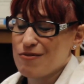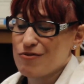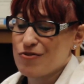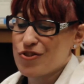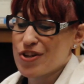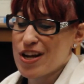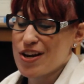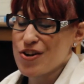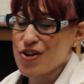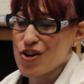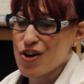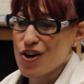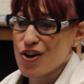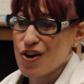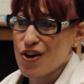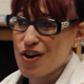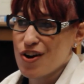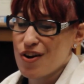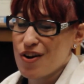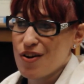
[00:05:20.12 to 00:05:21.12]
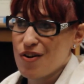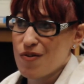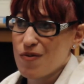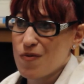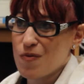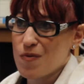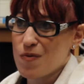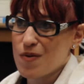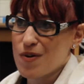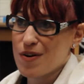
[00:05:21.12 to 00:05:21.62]
gender
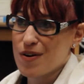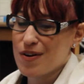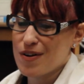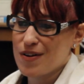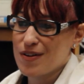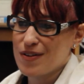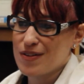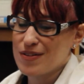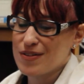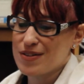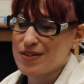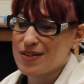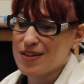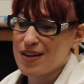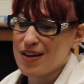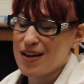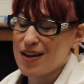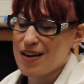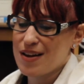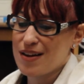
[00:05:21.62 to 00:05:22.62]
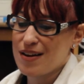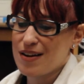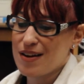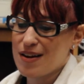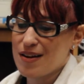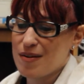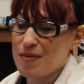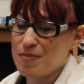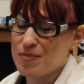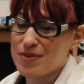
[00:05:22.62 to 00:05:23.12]
was an
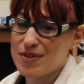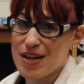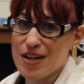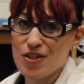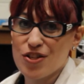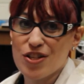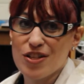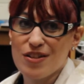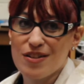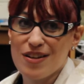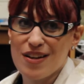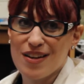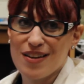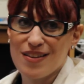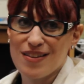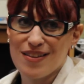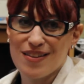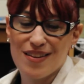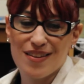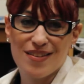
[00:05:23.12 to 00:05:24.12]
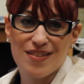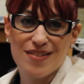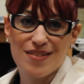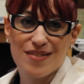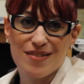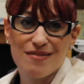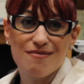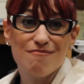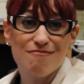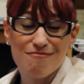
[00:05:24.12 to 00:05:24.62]
obsession in
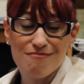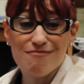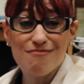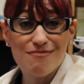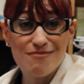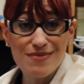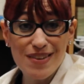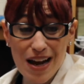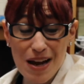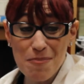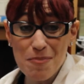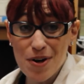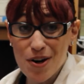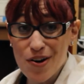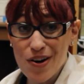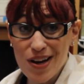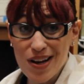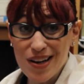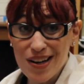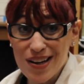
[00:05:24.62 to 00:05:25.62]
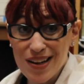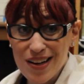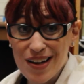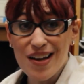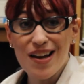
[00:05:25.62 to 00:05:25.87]
this time period,